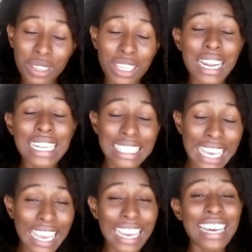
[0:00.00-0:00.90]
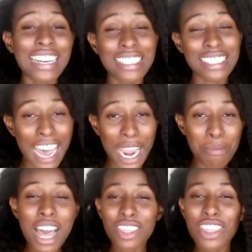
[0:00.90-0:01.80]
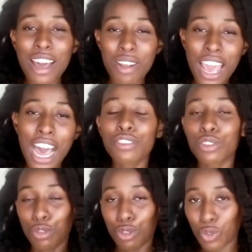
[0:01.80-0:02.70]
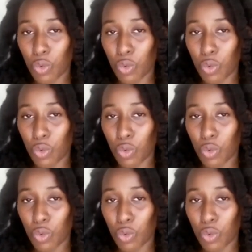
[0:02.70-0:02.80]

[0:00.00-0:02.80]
But if you think it's not working for you,